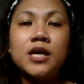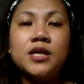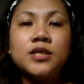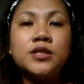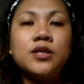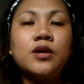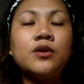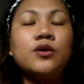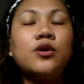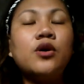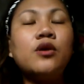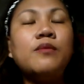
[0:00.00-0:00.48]

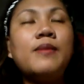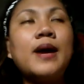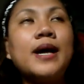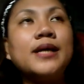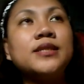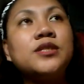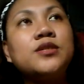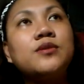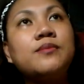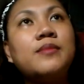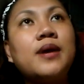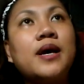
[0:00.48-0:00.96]
So go
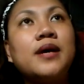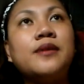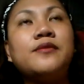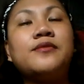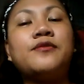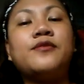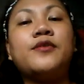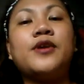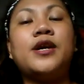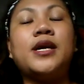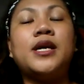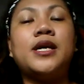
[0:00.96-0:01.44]
back to my
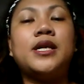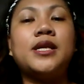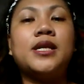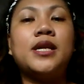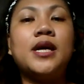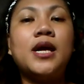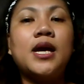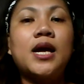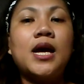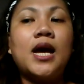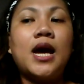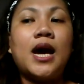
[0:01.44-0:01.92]
friend.
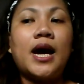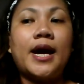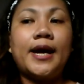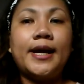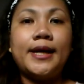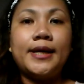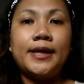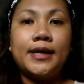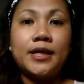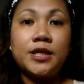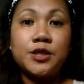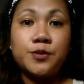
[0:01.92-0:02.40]

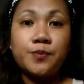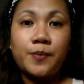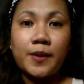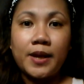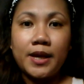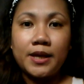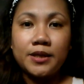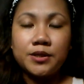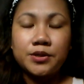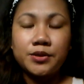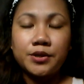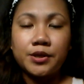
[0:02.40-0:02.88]
I
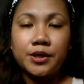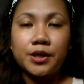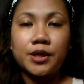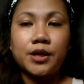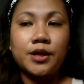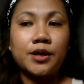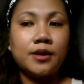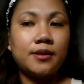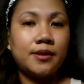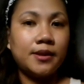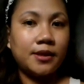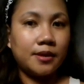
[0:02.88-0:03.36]
explained to
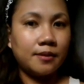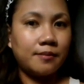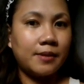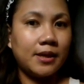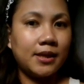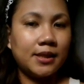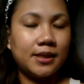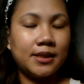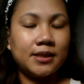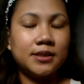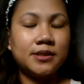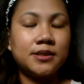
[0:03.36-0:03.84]
her little
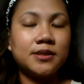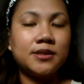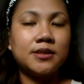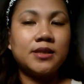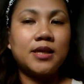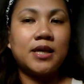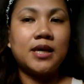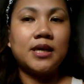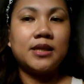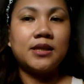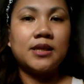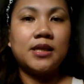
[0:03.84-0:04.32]
by little
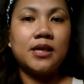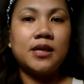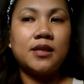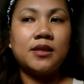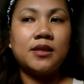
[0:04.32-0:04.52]
that